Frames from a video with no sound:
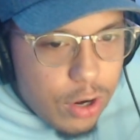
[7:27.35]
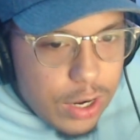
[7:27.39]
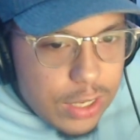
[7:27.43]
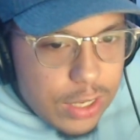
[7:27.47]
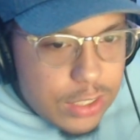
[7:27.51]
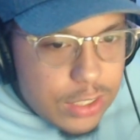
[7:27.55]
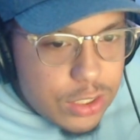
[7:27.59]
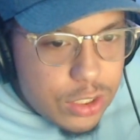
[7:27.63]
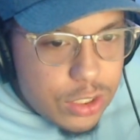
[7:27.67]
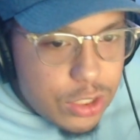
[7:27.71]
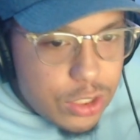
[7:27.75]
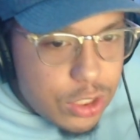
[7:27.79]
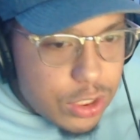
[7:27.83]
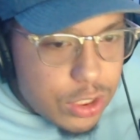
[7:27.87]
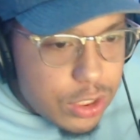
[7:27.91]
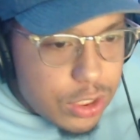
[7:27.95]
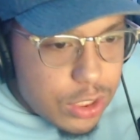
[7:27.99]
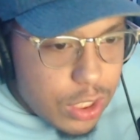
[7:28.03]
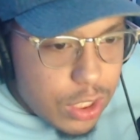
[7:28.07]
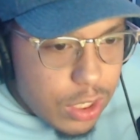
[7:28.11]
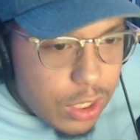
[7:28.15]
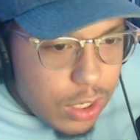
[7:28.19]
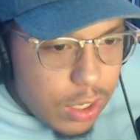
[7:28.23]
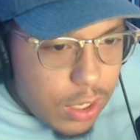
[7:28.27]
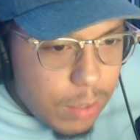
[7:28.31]
It's just
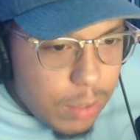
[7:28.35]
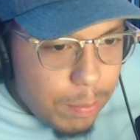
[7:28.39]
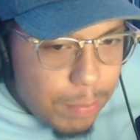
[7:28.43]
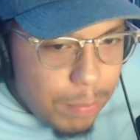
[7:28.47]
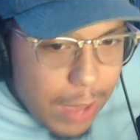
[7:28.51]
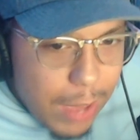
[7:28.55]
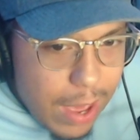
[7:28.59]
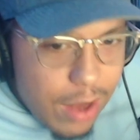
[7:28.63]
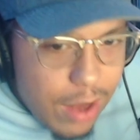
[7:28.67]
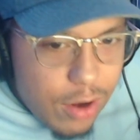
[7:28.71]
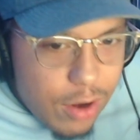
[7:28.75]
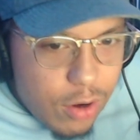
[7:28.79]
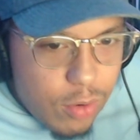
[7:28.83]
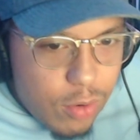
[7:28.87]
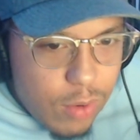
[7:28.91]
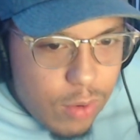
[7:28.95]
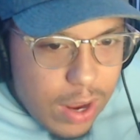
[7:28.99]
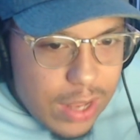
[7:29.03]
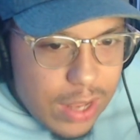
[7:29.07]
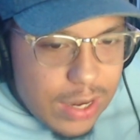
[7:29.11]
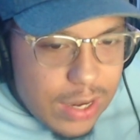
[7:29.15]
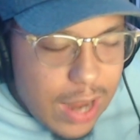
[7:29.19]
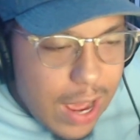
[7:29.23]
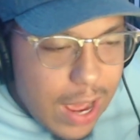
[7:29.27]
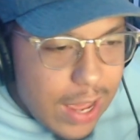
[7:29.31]
better,
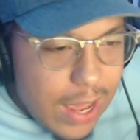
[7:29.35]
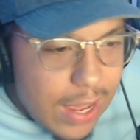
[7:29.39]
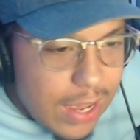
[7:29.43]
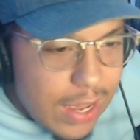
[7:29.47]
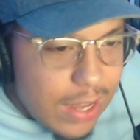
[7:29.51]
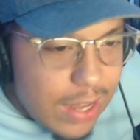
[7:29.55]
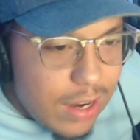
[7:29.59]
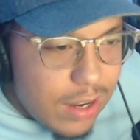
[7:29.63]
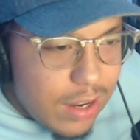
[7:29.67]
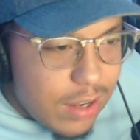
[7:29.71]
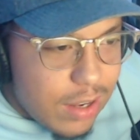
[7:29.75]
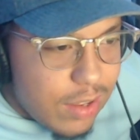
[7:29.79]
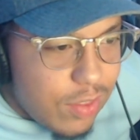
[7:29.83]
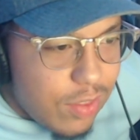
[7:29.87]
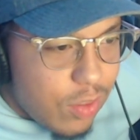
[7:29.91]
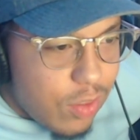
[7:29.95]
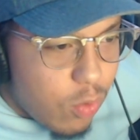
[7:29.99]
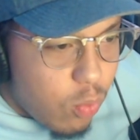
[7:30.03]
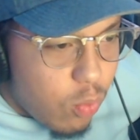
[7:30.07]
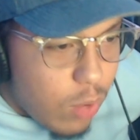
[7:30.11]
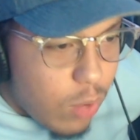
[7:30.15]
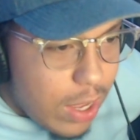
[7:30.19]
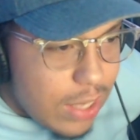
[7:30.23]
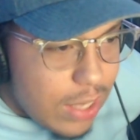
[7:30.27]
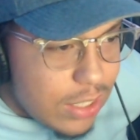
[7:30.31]
right? Diana and the
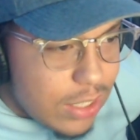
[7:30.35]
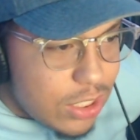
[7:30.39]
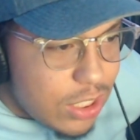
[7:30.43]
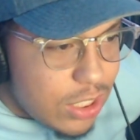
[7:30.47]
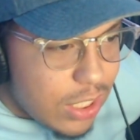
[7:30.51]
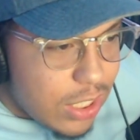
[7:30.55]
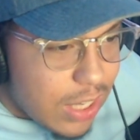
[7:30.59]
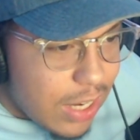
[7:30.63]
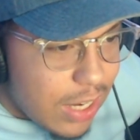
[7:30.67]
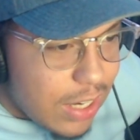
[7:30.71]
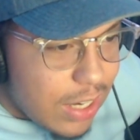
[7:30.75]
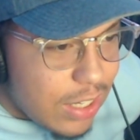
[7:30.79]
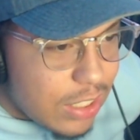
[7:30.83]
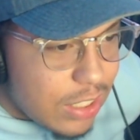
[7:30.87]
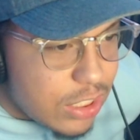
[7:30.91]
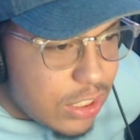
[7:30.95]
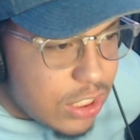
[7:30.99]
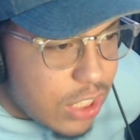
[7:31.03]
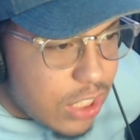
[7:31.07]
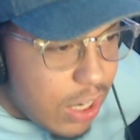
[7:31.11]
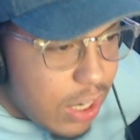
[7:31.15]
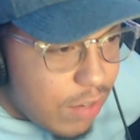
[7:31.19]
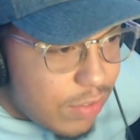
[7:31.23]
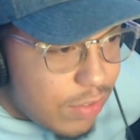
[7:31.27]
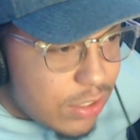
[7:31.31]
way she kind of
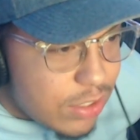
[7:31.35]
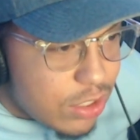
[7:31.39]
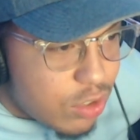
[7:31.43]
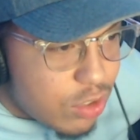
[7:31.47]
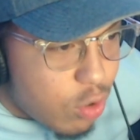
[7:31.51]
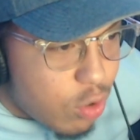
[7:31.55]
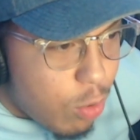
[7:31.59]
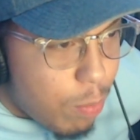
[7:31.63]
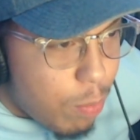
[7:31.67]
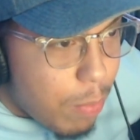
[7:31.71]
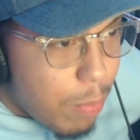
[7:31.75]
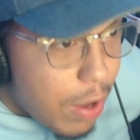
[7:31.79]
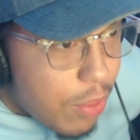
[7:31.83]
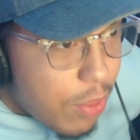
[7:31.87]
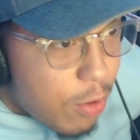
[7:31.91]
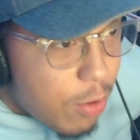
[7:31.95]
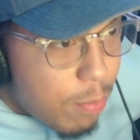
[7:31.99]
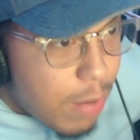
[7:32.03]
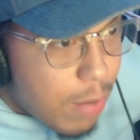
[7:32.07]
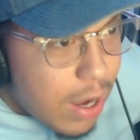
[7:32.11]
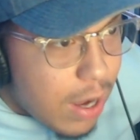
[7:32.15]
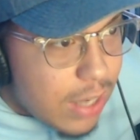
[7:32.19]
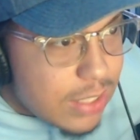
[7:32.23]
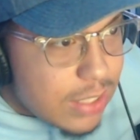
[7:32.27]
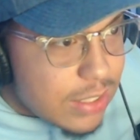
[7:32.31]
discovers this whole mother
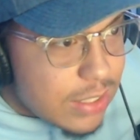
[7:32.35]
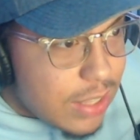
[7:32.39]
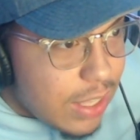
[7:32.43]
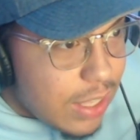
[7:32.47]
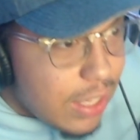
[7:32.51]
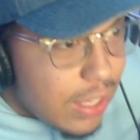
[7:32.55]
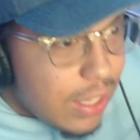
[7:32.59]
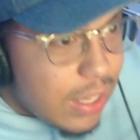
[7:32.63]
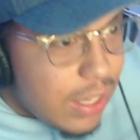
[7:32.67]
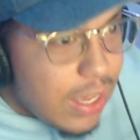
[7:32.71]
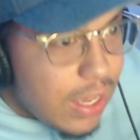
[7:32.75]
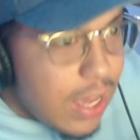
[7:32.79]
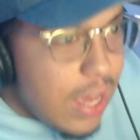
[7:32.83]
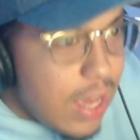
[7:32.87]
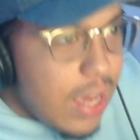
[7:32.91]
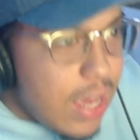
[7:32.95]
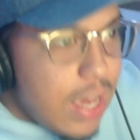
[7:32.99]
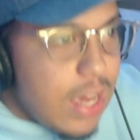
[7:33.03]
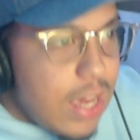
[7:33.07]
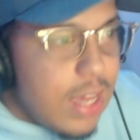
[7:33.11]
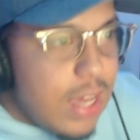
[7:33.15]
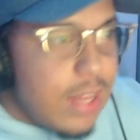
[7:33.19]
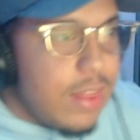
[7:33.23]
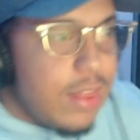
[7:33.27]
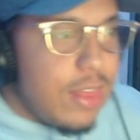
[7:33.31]
box thing,
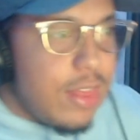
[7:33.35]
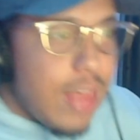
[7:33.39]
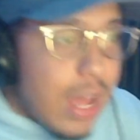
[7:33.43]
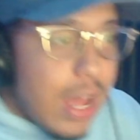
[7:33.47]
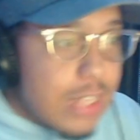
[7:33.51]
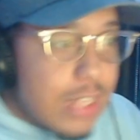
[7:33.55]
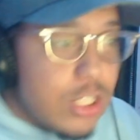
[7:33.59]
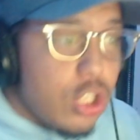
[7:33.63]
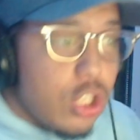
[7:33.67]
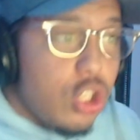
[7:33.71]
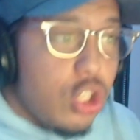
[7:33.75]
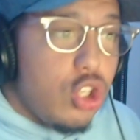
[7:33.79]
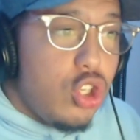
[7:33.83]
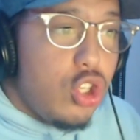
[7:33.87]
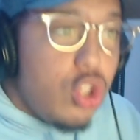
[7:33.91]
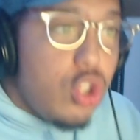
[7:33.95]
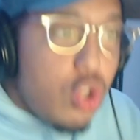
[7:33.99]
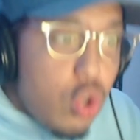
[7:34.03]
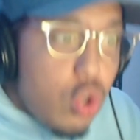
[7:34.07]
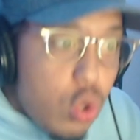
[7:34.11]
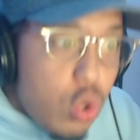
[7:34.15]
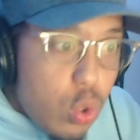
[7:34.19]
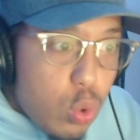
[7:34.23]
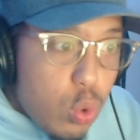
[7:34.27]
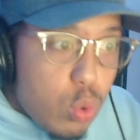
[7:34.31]
that's a
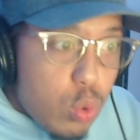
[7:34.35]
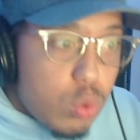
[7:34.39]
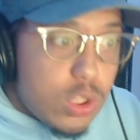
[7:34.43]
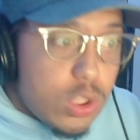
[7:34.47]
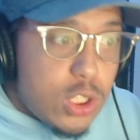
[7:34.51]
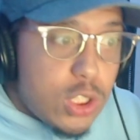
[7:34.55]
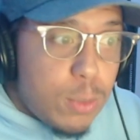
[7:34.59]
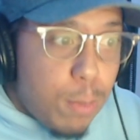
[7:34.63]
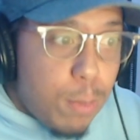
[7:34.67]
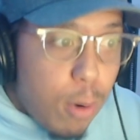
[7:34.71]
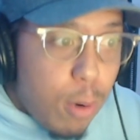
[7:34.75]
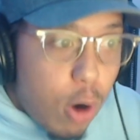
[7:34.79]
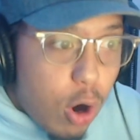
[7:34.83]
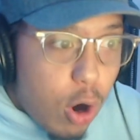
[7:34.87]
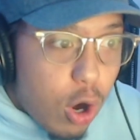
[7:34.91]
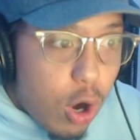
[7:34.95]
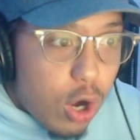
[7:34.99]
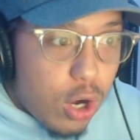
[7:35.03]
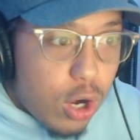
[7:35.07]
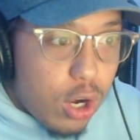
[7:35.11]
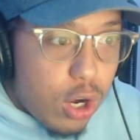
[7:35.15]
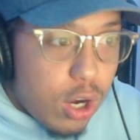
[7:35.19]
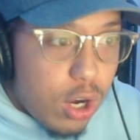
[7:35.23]
huge part